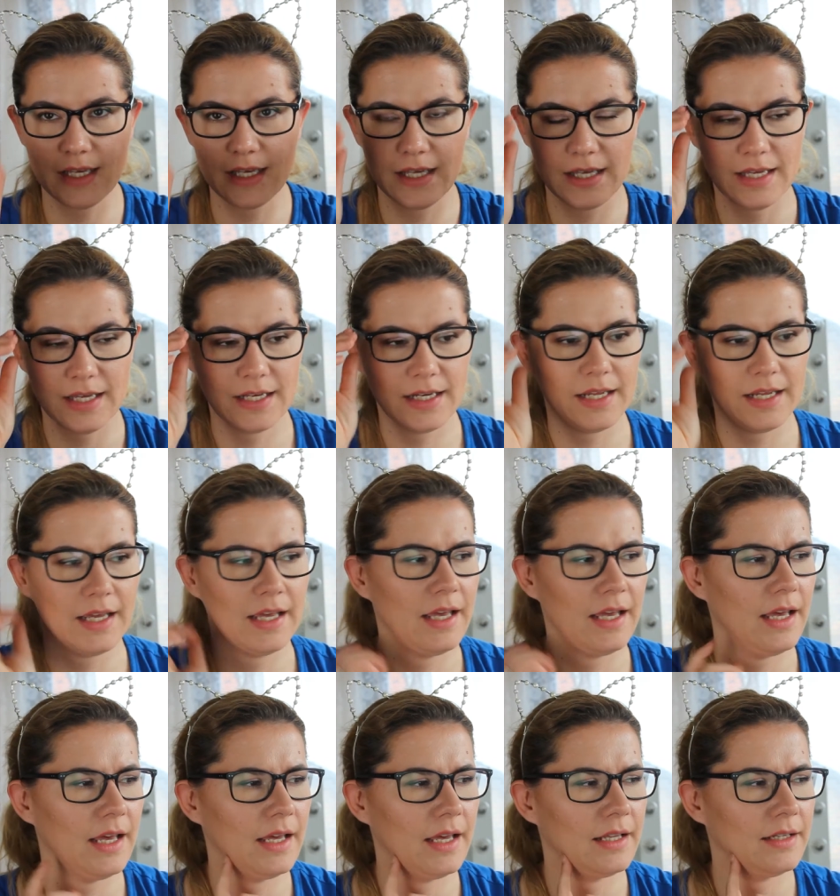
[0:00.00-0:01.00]
and I
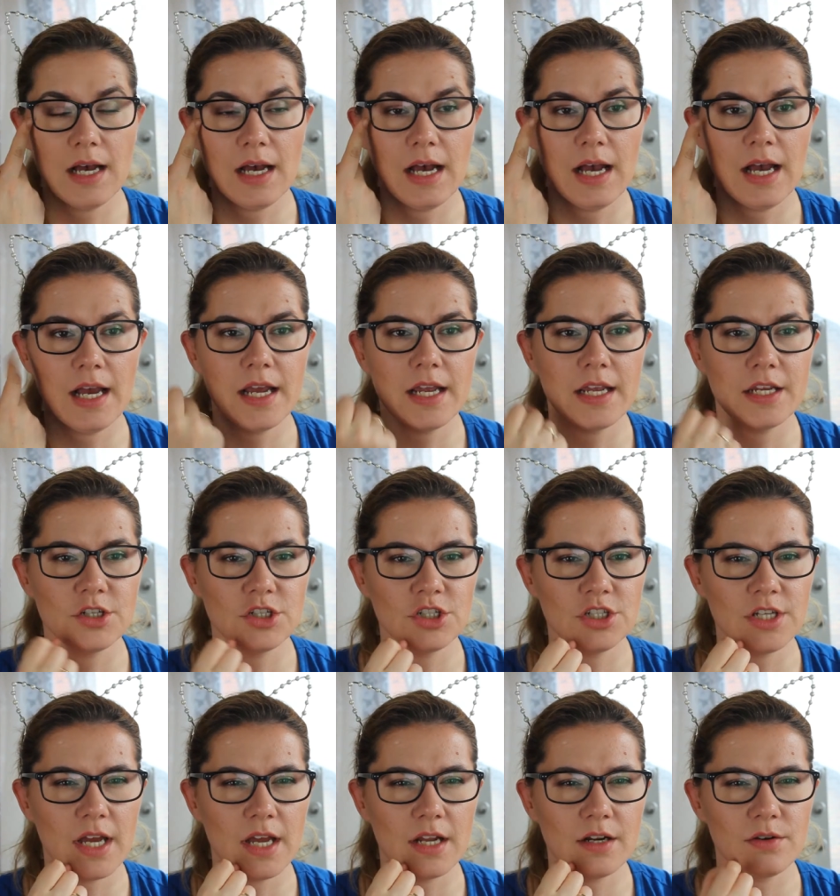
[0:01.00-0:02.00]
had
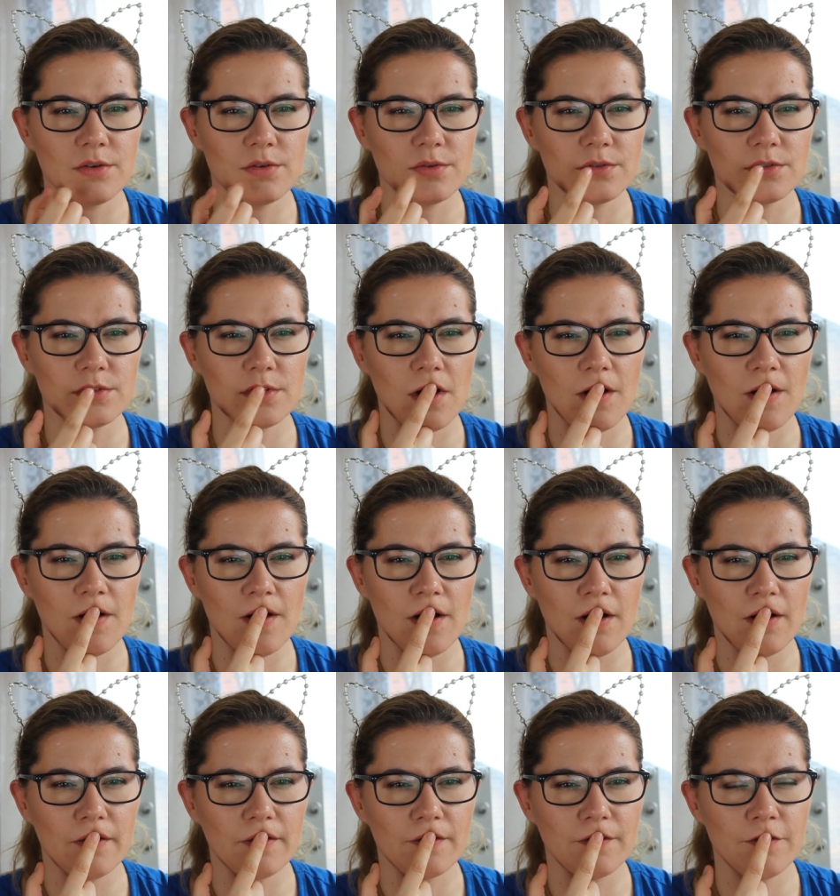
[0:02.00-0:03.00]
eyeshadows
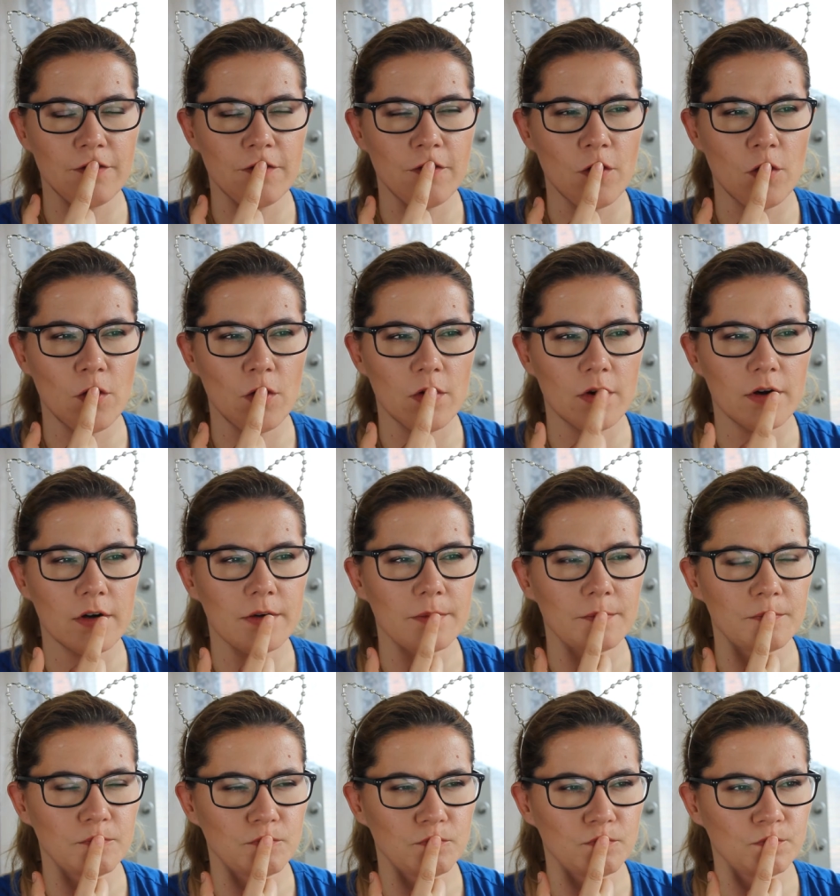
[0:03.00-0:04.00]
on for